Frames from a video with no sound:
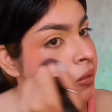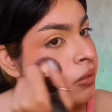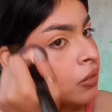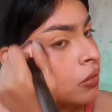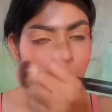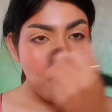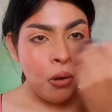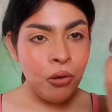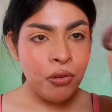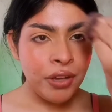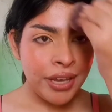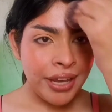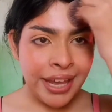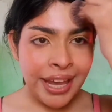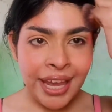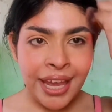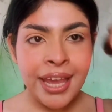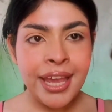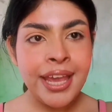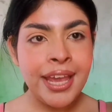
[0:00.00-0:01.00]

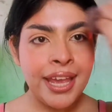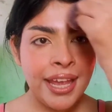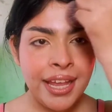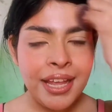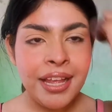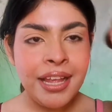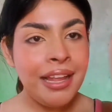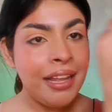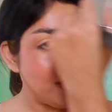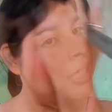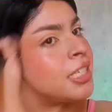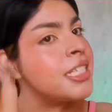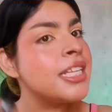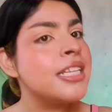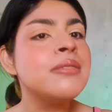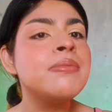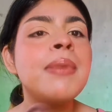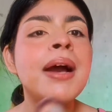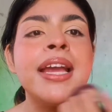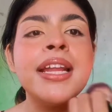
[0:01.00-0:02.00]
Okay, this
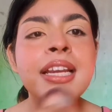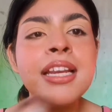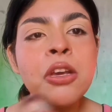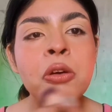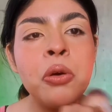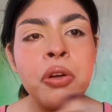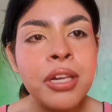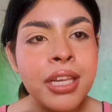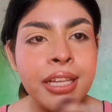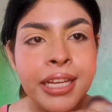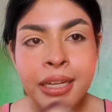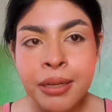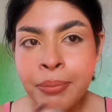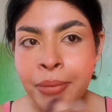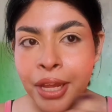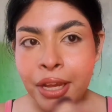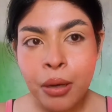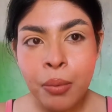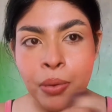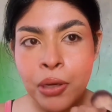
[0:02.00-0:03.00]
is my new clean
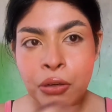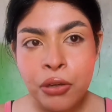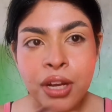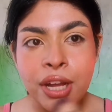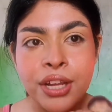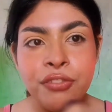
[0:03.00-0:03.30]
makeup look,